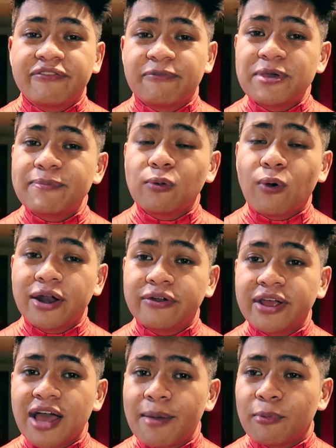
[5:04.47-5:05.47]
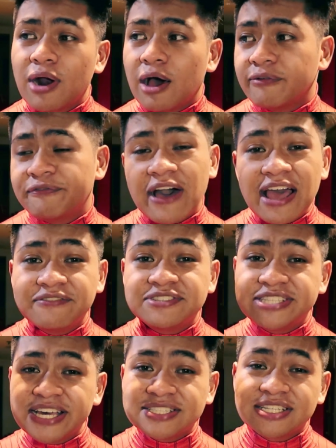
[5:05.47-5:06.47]
For people wondering, I'm around
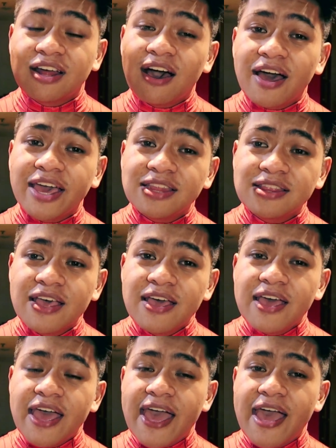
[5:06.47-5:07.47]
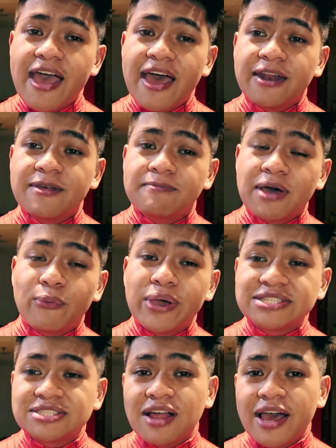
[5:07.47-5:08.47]
5'6" in height, and my
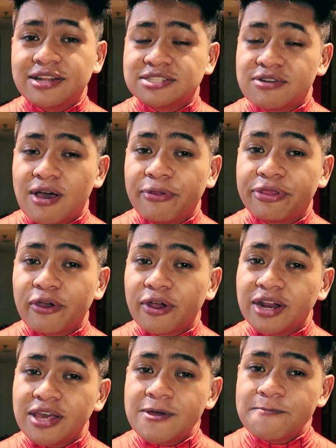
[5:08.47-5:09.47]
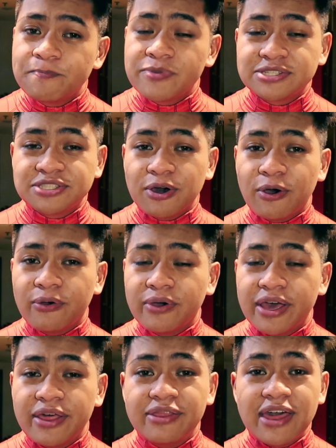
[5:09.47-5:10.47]
waistline is around 30. So
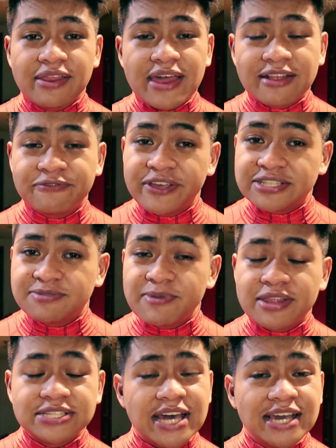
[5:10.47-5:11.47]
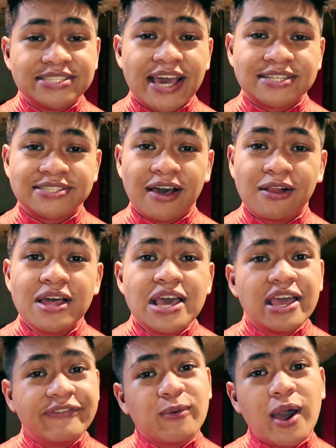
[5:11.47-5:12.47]
that fits me, the size XL,
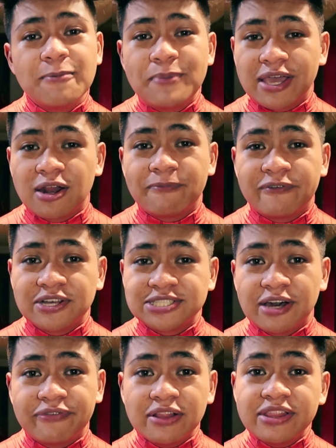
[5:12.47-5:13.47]
if you want to pick it up for yourself.